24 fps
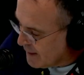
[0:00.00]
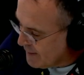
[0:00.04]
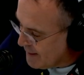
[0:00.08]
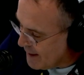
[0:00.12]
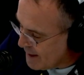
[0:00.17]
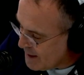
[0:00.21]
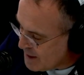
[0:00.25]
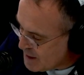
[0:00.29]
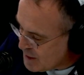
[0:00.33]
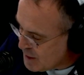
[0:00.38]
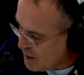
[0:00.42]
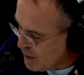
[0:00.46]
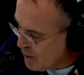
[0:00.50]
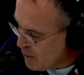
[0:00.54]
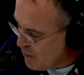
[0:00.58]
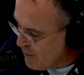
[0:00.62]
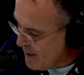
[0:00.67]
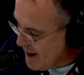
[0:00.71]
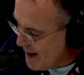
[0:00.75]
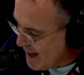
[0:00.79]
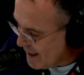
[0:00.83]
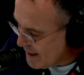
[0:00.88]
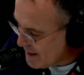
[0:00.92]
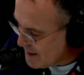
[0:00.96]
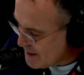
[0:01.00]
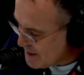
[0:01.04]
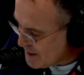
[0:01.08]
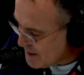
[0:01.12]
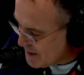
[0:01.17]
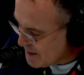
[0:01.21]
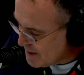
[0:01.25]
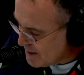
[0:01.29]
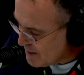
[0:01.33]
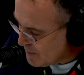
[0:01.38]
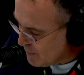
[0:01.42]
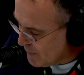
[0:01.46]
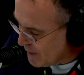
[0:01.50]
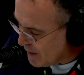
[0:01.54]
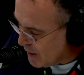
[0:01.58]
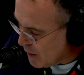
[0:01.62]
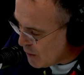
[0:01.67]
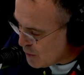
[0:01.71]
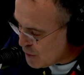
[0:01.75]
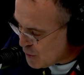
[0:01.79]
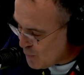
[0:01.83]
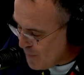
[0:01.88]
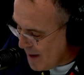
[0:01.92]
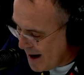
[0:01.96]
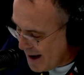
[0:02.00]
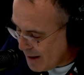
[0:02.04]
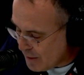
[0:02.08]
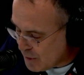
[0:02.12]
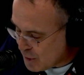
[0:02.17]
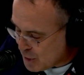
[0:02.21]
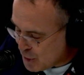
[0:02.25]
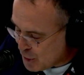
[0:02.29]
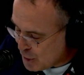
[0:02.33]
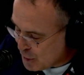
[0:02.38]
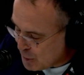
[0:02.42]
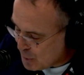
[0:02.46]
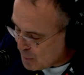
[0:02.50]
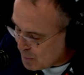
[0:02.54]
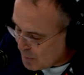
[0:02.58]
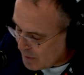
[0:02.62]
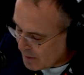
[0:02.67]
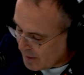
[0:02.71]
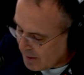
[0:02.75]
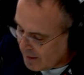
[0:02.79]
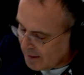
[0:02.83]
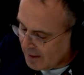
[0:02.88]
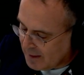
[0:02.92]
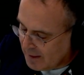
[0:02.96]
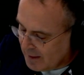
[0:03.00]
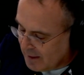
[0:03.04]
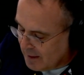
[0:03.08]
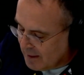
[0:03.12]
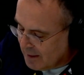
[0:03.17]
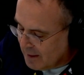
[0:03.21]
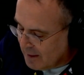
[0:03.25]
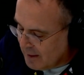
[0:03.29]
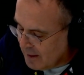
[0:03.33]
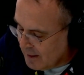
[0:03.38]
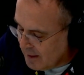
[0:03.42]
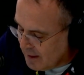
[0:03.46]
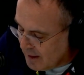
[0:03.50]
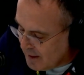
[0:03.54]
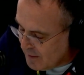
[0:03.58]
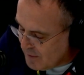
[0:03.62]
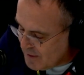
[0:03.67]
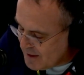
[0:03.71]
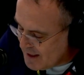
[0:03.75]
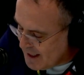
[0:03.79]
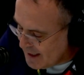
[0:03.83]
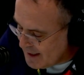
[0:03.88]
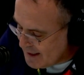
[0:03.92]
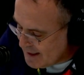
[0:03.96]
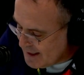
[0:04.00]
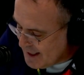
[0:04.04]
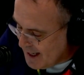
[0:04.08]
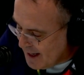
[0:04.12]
That is correct. We go to round two of sudden